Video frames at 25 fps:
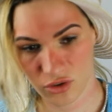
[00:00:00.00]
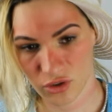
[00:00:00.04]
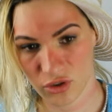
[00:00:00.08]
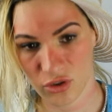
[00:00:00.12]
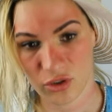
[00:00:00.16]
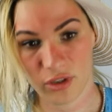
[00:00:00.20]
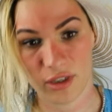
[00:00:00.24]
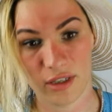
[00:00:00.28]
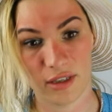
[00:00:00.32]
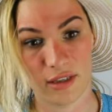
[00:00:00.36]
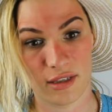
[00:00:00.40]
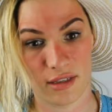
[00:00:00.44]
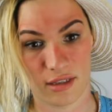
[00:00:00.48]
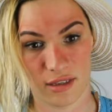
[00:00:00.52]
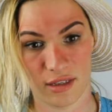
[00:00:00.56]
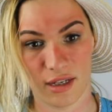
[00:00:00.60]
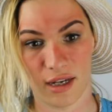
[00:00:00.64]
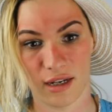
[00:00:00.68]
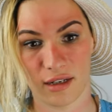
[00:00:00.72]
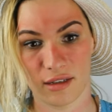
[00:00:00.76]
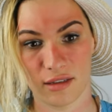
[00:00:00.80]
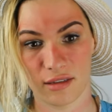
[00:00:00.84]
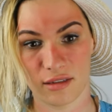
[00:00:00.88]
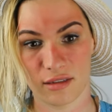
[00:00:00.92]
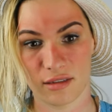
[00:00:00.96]
Look at this
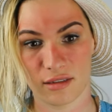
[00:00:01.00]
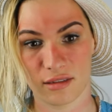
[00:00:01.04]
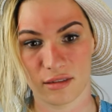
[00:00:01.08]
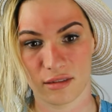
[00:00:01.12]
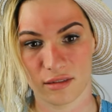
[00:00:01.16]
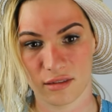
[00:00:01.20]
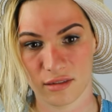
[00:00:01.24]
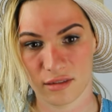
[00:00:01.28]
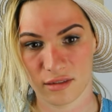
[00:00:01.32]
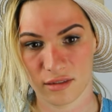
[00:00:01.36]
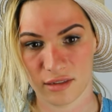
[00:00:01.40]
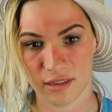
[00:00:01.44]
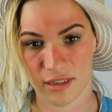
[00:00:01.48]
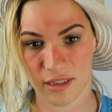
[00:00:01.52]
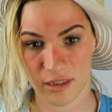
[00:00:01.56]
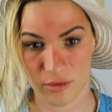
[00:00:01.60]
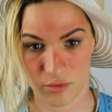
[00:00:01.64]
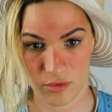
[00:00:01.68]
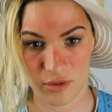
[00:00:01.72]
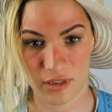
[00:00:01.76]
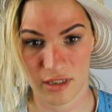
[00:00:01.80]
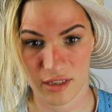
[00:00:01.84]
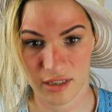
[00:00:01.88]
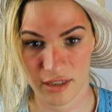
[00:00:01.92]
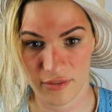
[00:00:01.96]
necklace. It
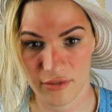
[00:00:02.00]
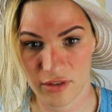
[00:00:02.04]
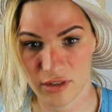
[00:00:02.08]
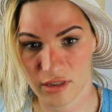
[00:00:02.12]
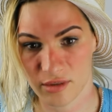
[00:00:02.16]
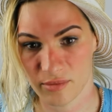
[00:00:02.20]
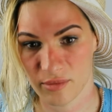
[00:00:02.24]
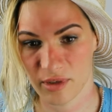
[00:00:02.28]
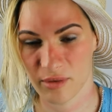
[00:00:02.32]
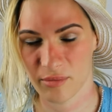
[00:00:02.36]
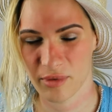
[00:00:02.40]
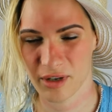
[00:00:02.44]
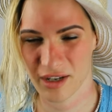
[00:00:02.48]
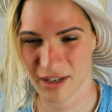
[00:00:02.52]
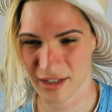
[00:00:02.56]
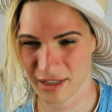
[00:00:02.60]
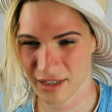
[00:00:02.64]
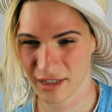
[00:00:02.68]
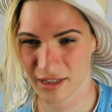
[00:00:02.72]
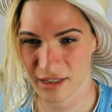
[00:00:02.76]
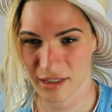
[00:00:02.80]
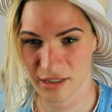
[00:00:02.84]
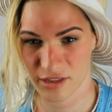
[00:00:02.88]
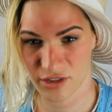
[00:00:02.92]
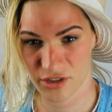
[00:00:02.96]
was given to me by an
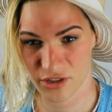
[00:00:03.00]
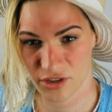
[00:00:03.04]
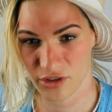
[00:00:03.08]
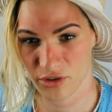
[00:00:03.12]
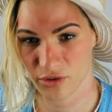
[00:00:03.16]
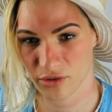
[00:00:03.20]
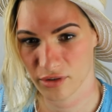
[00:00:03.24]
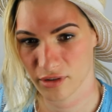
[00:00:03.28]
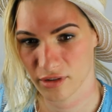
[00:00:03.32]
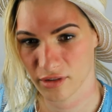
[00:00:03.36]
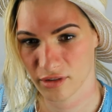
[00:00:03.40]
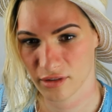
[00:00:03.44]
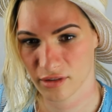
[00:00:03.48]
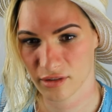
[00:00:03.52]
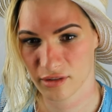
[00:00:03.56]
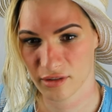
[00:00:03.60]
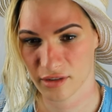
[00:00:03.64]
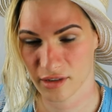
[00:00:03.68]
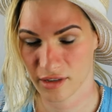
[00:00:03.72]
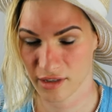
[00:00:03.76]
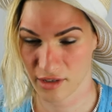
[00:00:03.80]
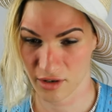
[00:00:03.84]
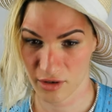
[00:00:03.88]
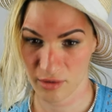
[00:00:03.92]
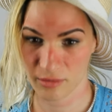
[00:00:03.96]
English duke,
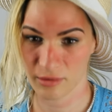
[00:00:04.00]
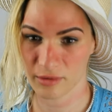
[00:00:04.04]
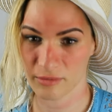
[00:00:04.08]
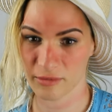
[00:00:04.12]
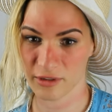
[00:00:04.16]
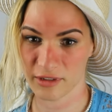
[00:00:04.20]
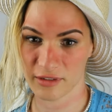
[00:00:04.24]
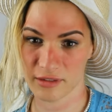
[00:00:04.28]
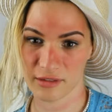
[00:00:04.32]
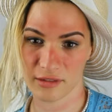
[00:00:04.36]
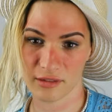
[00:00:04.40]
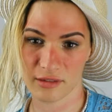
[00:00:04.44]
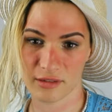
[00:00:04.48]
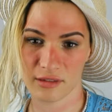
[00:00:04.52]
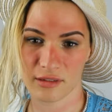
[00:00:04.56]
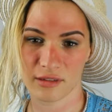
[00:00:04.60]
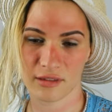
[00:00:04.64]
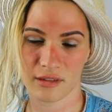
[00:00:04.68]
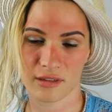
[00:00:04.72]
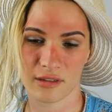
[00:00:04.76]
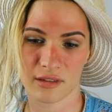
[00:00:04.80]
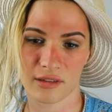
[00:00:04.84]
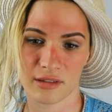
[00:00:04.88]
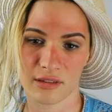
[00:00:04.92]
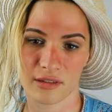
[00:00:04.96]
a nobleman.
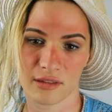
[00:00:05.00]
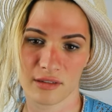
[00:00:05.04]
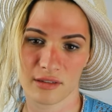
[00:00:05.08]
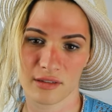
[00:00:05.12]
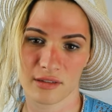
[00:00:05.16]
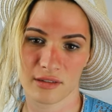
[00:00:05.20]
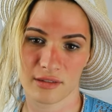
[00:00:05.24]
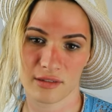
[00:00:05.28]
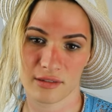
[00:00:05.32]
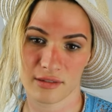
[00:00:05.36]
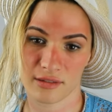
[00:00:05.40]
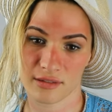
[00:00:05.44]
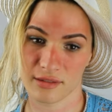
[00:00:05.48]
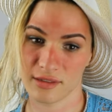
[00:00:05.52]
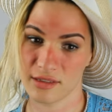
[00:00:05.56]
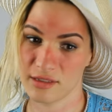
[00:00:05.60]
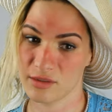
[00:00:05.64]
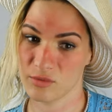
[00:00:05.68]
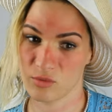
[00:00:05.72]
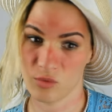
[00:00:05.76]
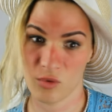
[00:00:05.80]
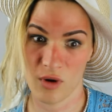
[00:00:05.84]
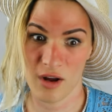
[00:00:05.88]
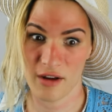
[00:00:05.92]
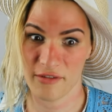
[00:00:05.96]
Is
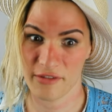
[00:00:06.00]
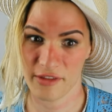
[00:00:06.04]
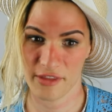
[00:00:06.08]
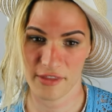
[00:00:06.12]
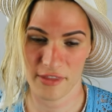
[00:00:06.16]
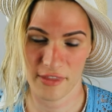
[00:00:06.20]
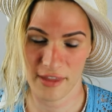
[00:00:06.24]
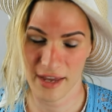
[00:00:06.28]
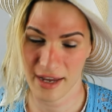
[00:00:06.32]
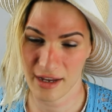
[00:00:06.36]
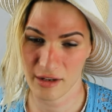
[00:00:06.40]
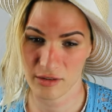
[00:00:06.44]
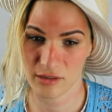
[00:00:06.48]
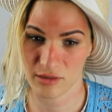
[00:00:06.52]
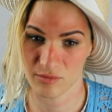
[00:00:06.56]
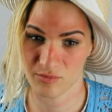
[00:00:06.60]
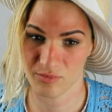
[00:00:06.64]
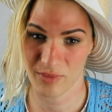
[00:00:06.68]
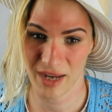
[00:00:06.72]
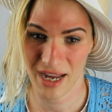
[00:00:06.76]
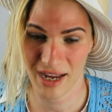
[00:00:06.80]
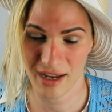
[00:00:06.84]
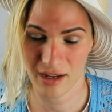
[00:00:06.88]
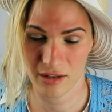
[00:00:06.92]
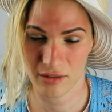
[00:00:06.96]
it worth
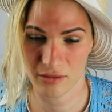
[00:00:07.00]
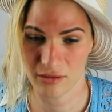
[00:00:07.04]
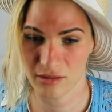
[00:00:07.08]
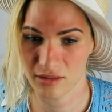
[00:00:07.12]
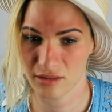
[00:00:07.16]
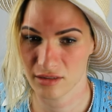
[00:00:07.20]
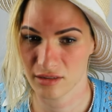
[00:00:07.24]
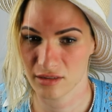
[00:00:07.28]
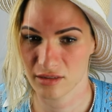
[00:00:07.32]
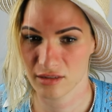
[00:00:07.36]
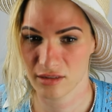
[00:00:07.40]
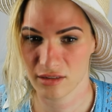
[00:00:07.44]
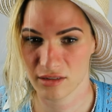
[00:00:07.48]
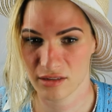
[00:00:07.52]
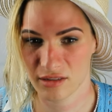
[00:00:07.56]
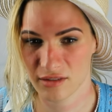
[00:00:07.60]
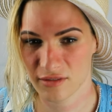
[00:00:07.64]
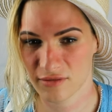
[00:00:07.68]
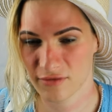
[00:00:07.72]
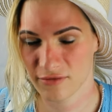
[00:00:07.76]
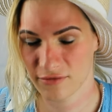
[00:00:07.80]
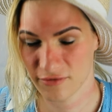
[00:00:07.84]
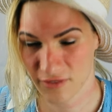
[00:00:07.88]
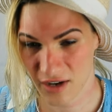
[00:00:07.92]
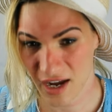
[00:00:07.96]
£1,000?
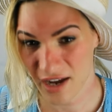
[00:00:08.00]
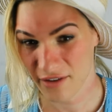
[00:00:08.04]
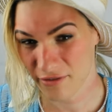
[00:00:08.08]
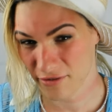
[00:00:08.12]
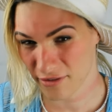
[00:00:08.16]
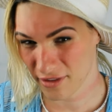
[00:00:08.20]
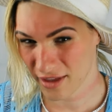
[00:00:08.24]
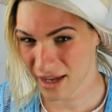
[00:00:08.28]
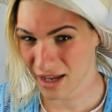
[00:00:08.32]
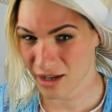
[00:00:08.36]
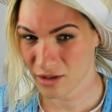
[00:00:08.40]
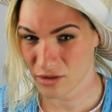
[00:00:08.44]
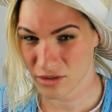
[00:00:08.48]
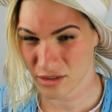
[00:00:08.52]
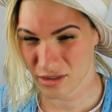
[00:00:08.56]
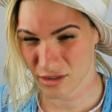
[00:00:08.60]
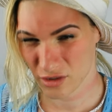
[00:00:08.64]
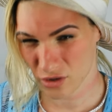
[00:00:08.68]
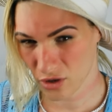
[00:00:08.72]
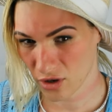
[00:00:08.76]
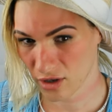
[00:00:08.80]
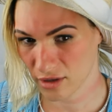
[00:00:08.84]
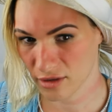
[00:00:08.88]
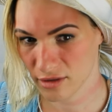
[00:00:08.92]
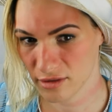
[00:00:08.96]

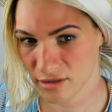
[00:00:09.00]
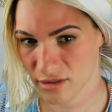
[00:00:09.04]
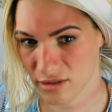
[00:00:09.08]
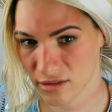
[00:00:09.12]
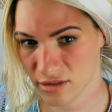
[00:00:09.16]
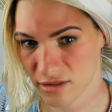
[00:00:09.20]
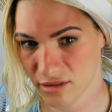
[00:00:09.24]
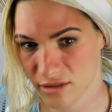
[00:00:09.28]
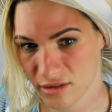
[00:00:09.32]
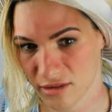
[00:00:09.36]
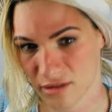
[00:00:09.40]
$5,000?